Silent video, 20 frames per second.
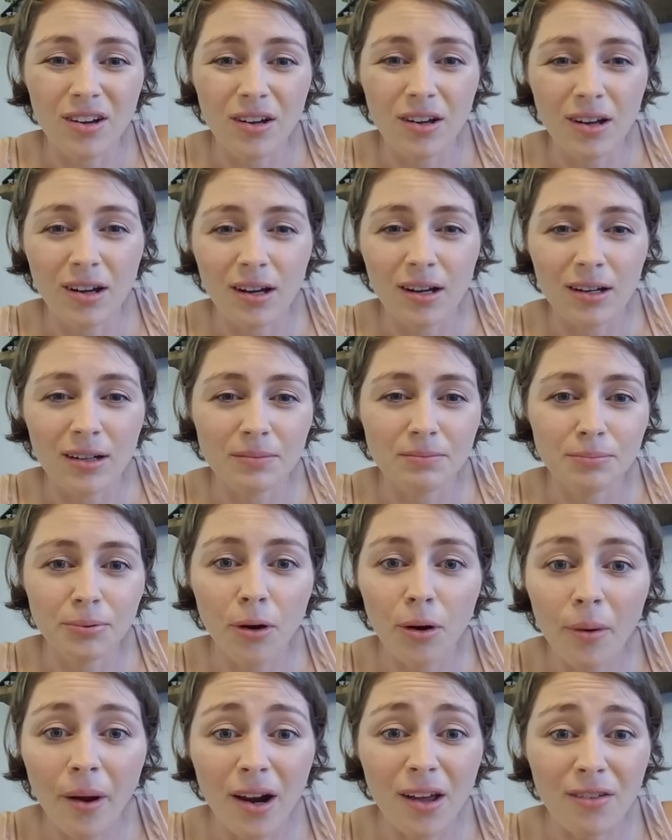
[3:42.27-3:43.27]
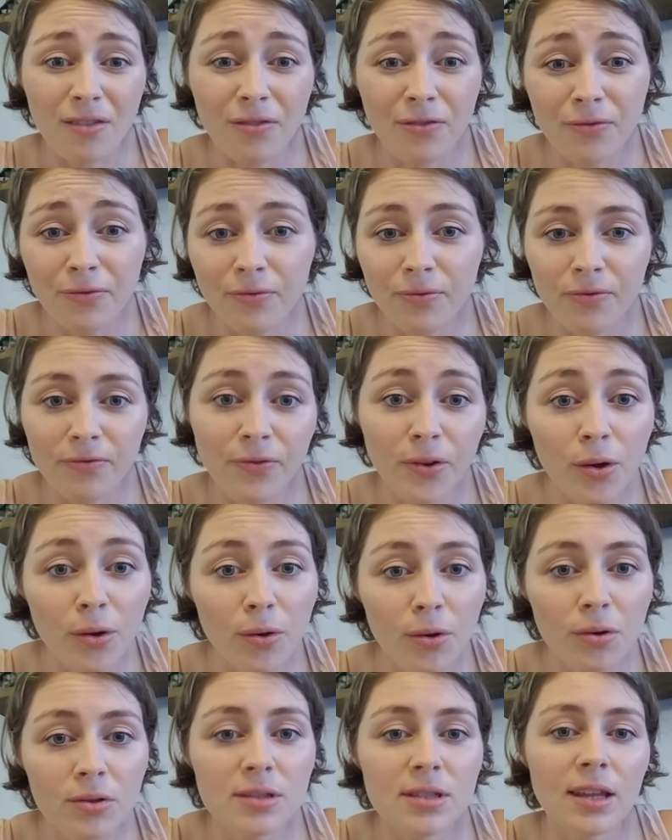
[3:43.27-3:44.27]
uh, probiotic
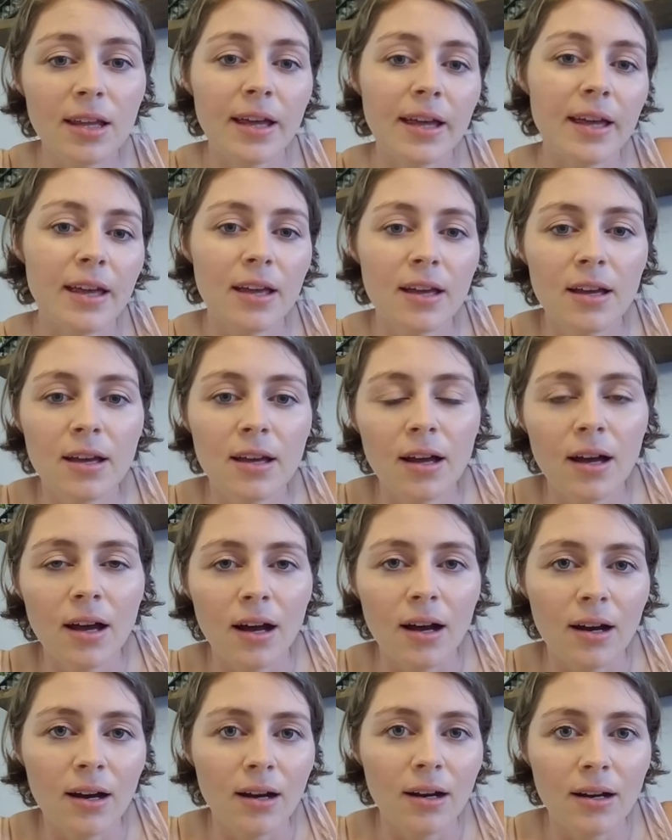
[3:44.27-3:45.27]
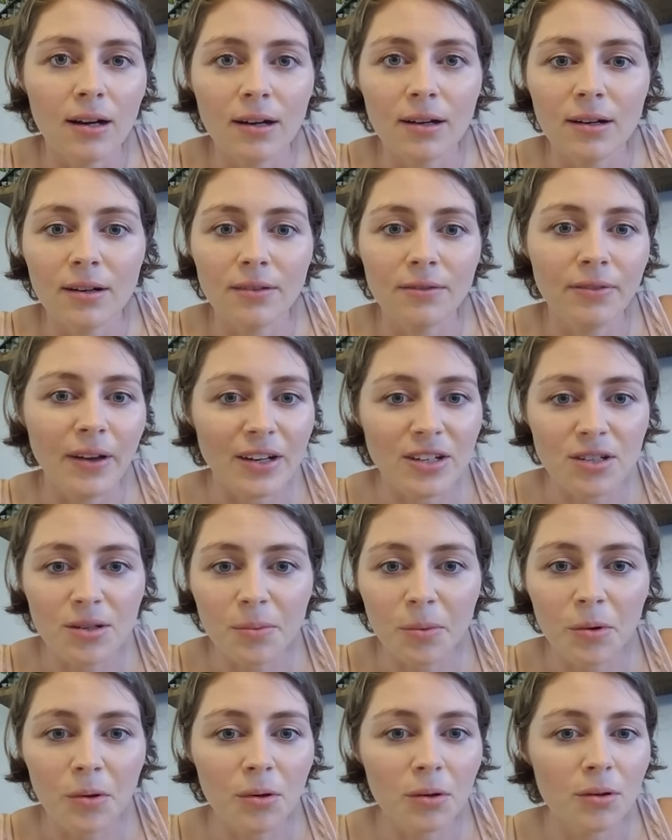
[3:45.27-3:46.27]
foods like uh,
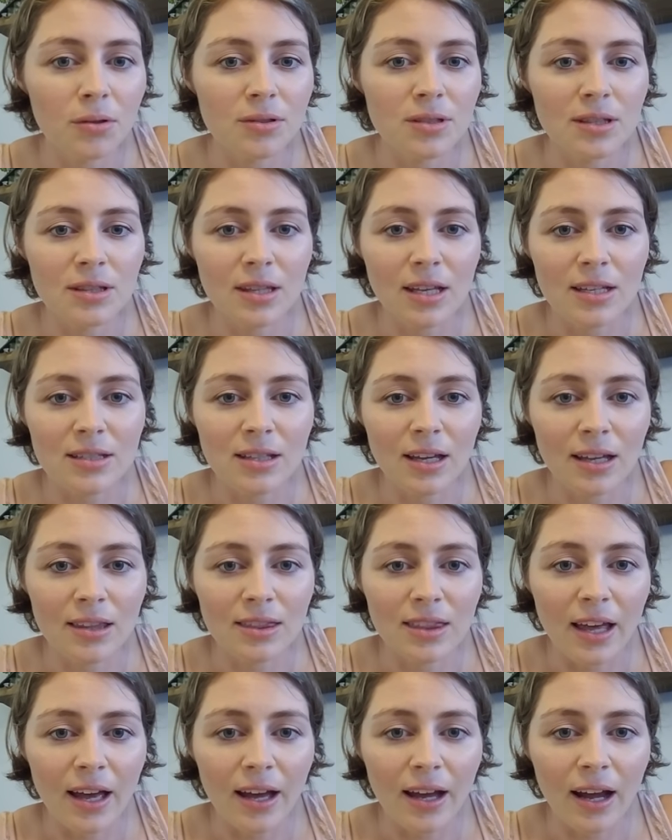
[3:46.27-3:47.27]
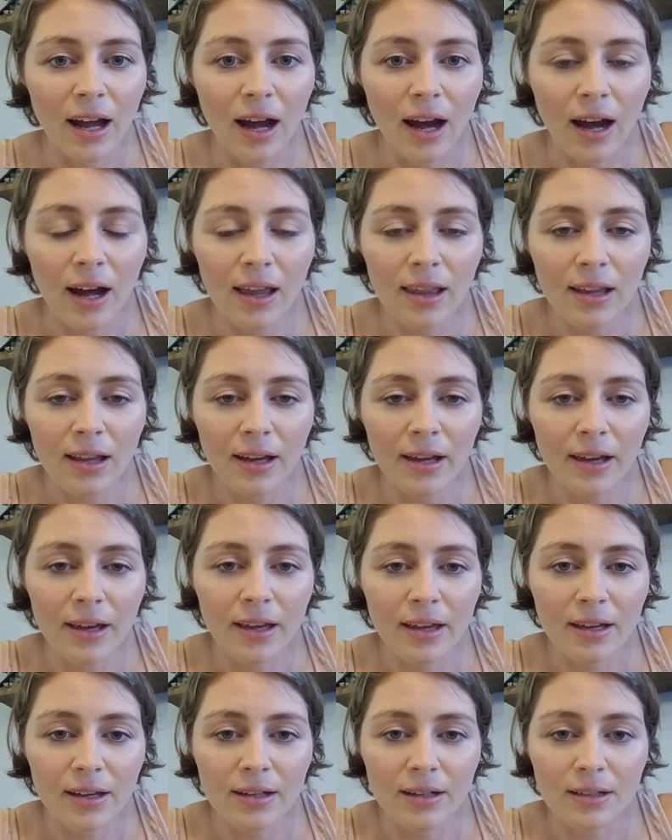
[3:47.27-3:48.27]
vegetables and things like that. I
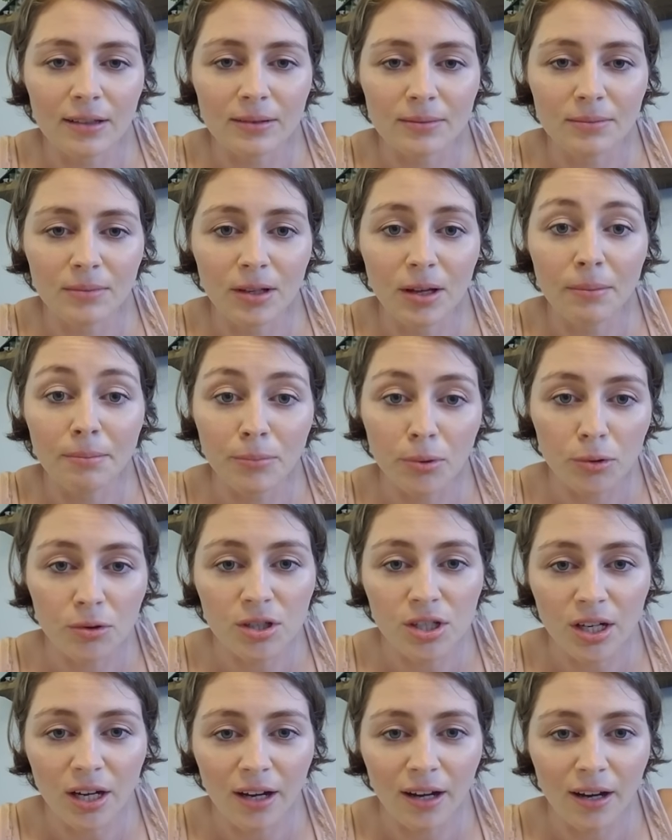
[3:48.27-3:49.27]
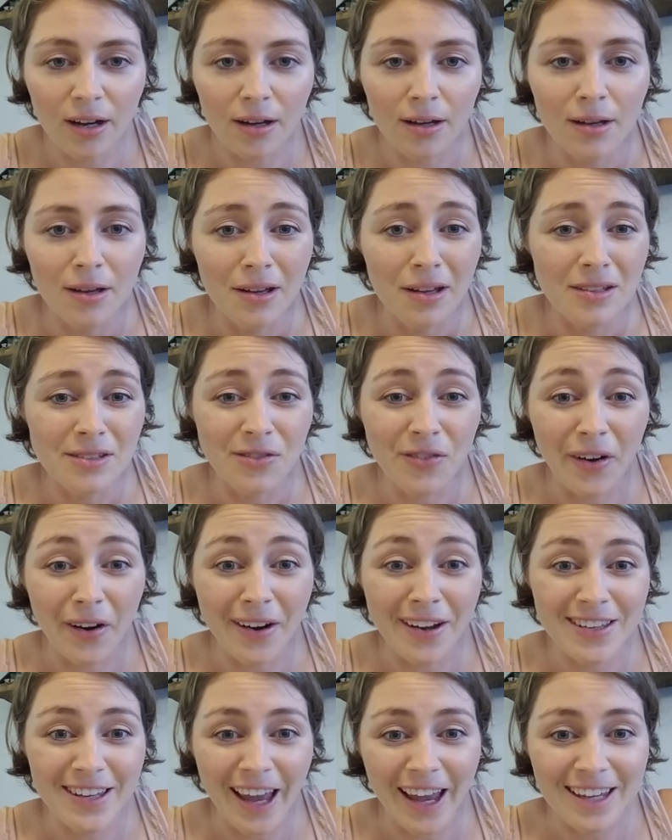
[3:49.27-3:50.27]
like um, kombucha. It's
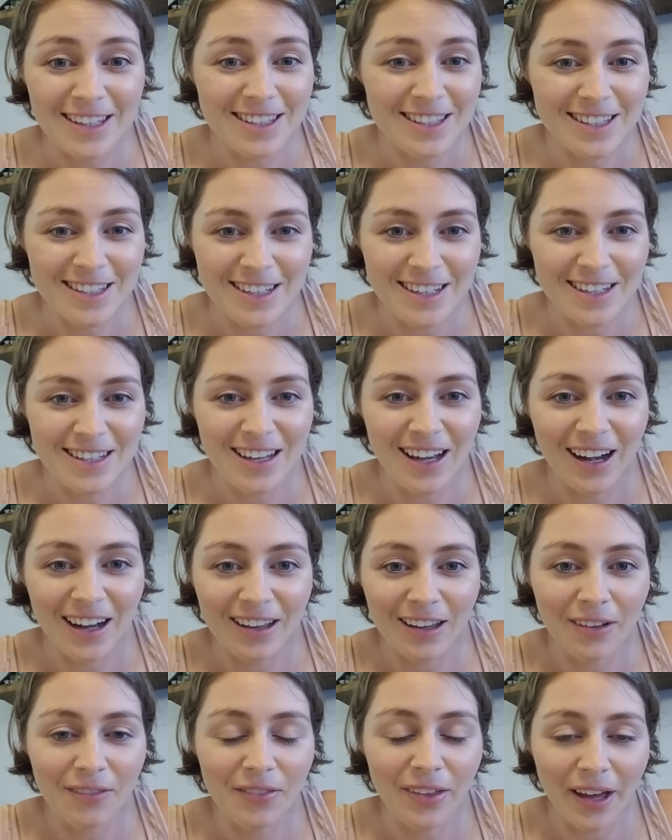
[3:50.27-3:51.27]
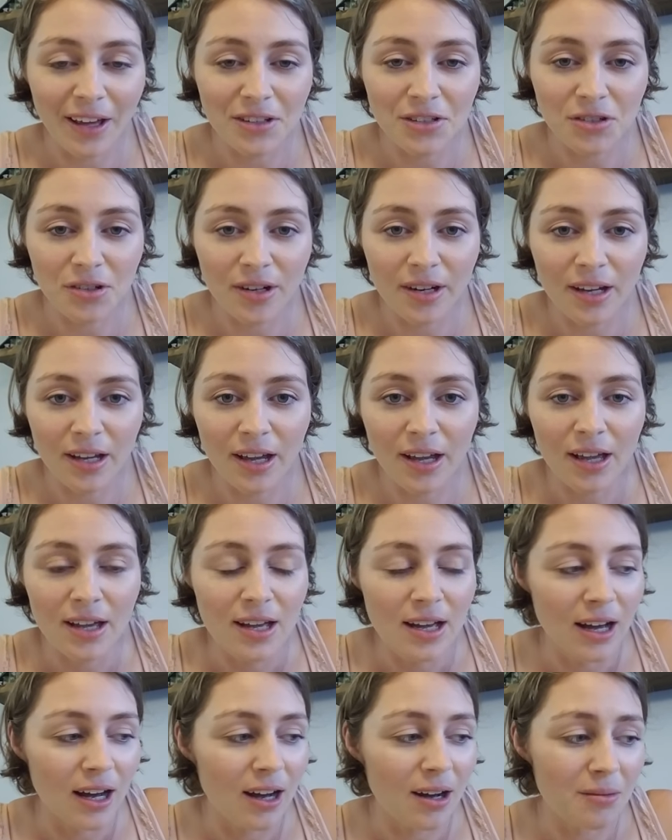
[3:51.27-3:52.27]
very tasty. I love that drink
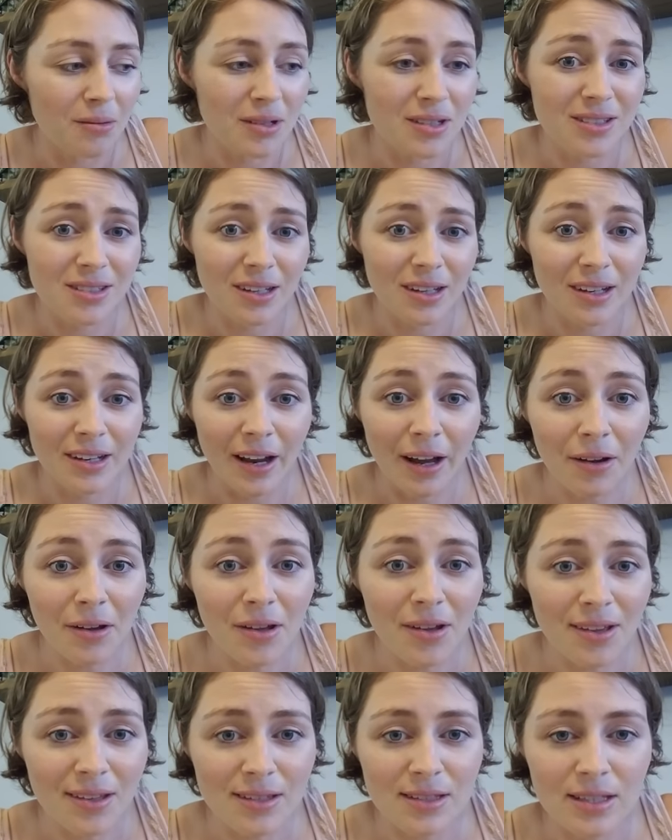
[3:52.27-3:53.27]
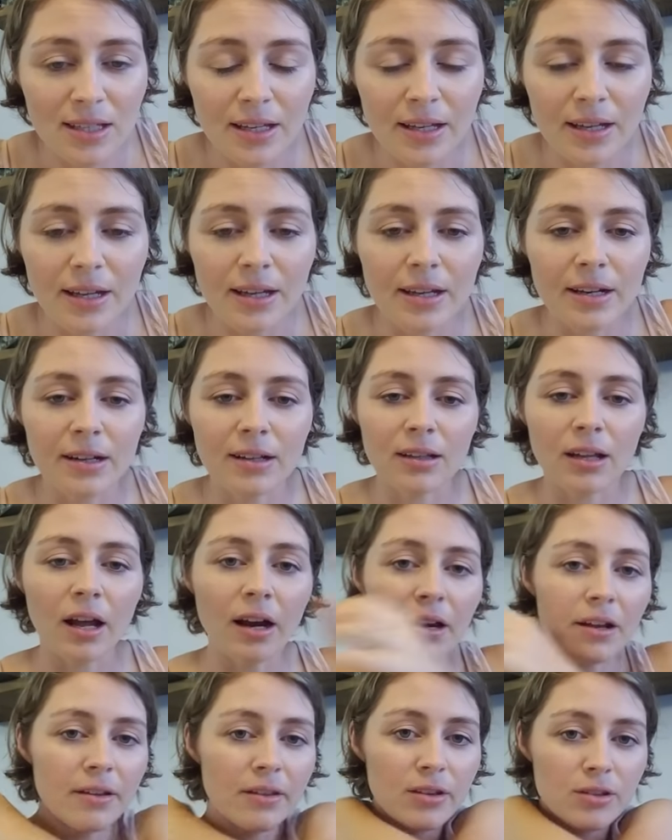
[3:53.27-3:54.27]
because um, now you can see it in a lot
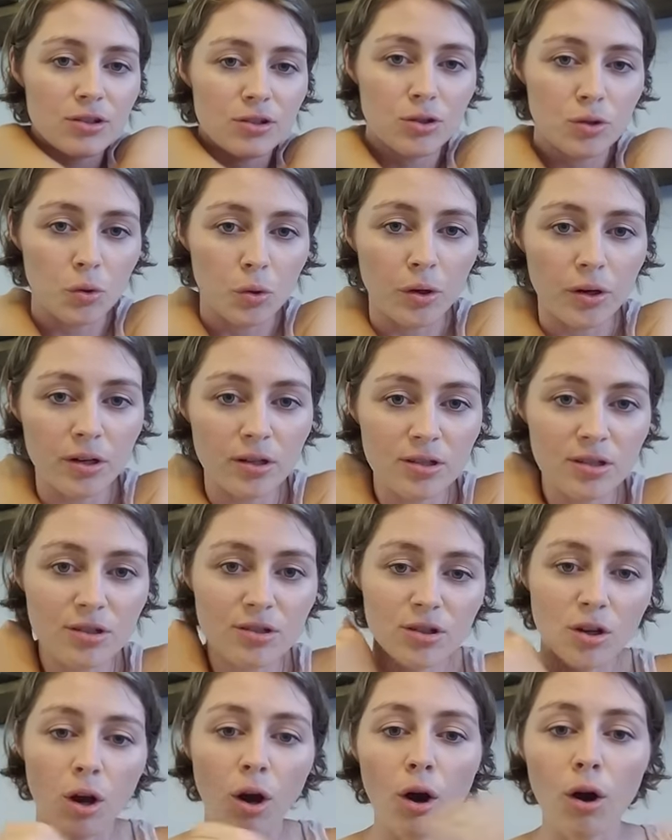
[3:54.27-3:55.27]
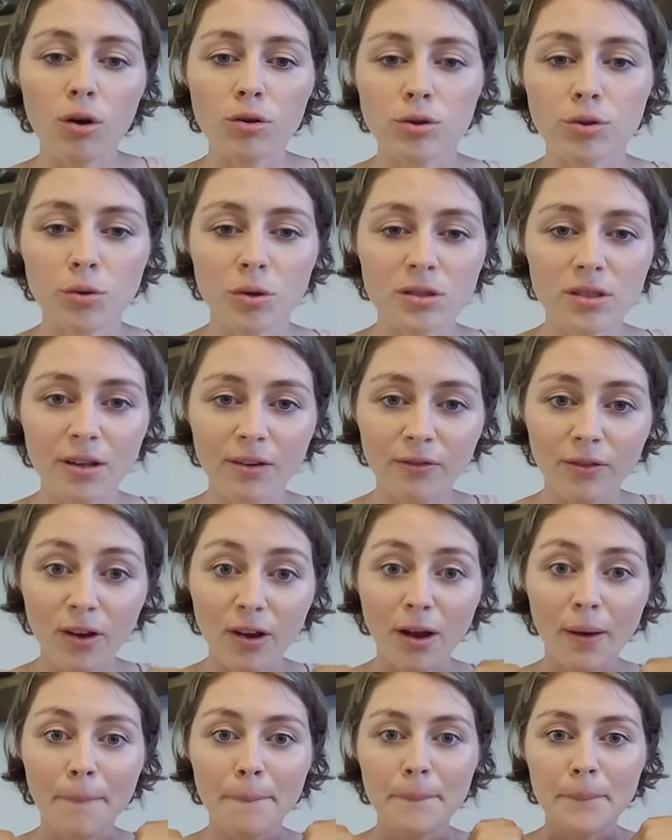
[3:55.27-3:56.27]
of the stores. There's all sorts of
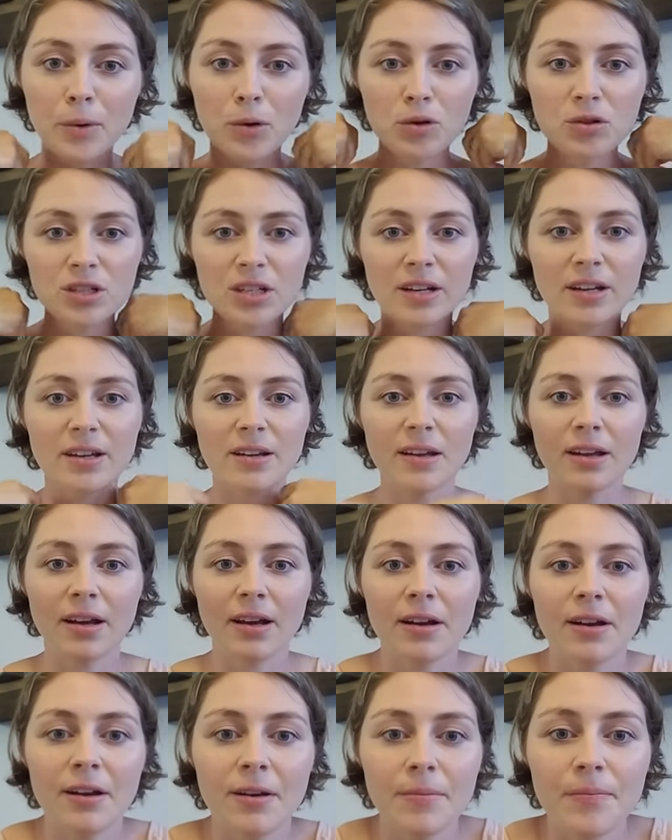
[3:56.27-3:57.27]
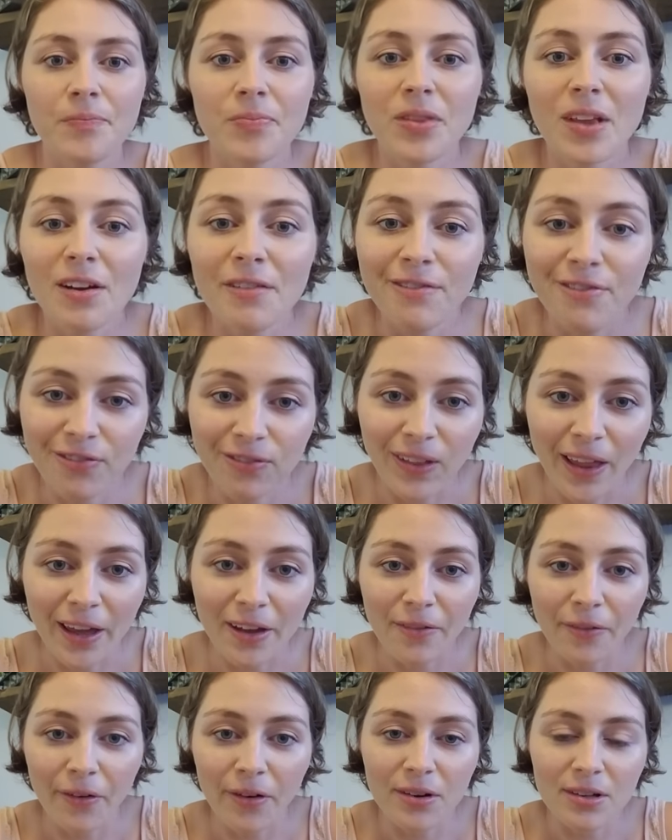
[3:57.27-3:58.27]
kombucha um,
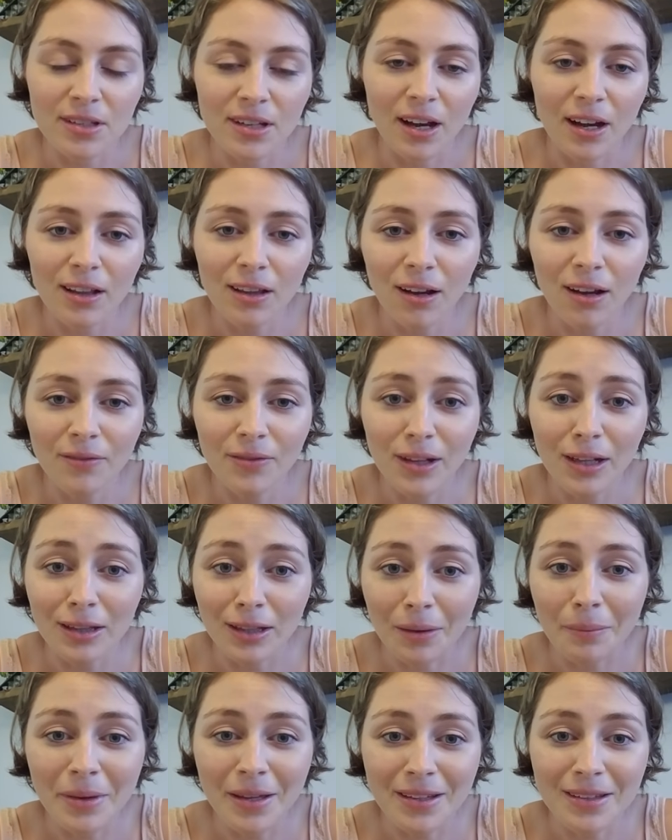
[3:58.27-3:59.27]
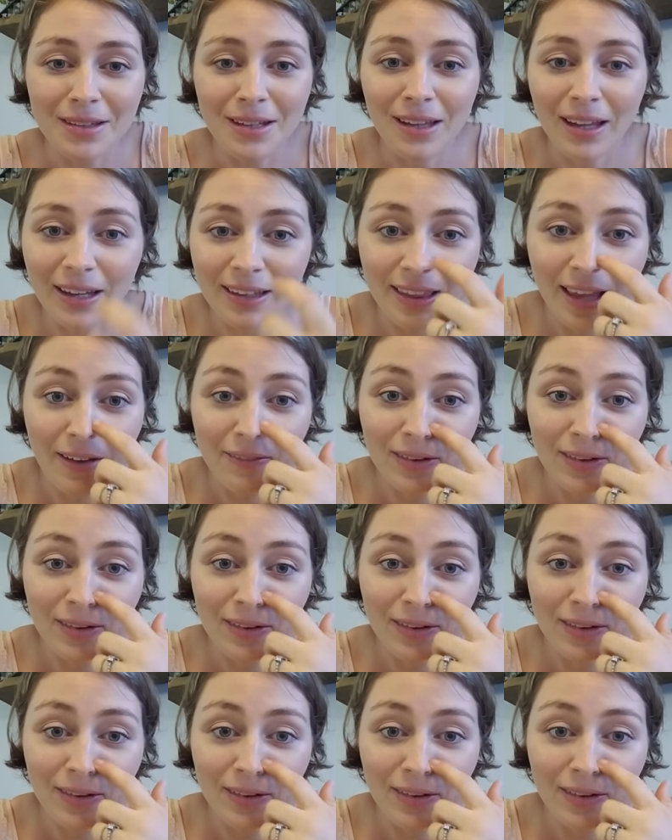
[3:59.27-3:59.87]
flavors. I love the lemon. Like they have a